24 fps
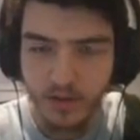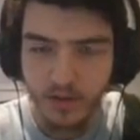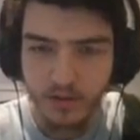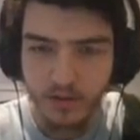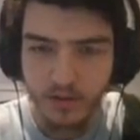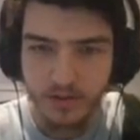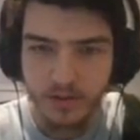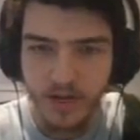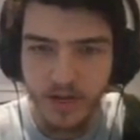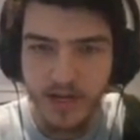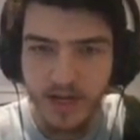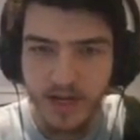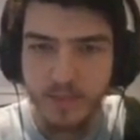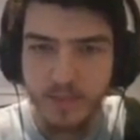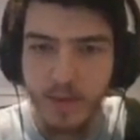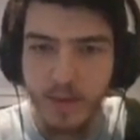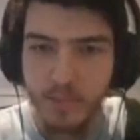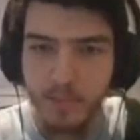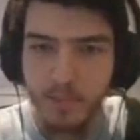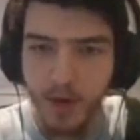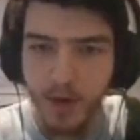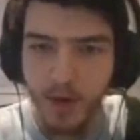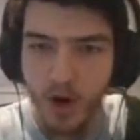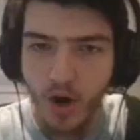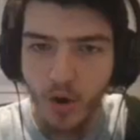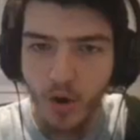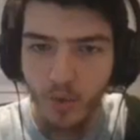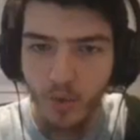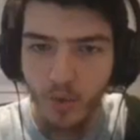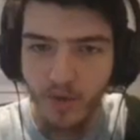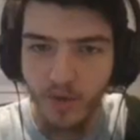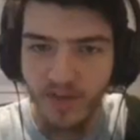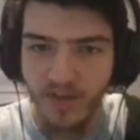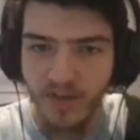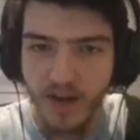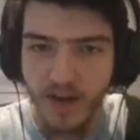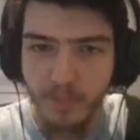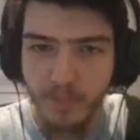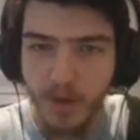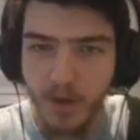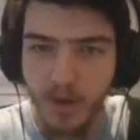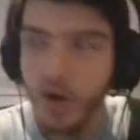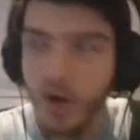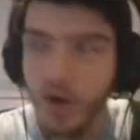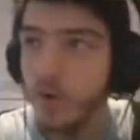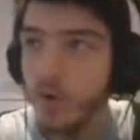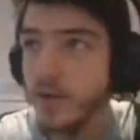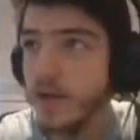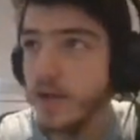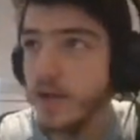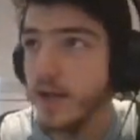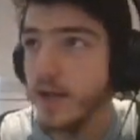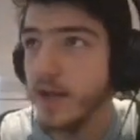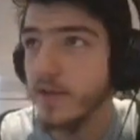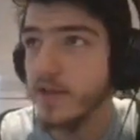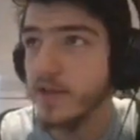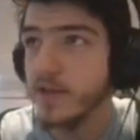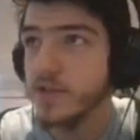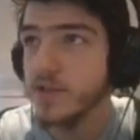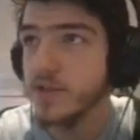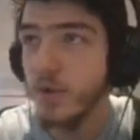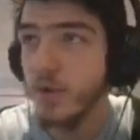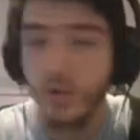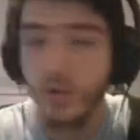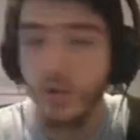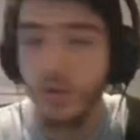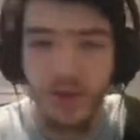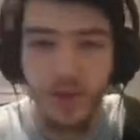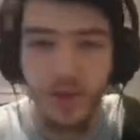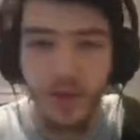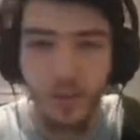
I need my bow. If I had a bow, then this whole thing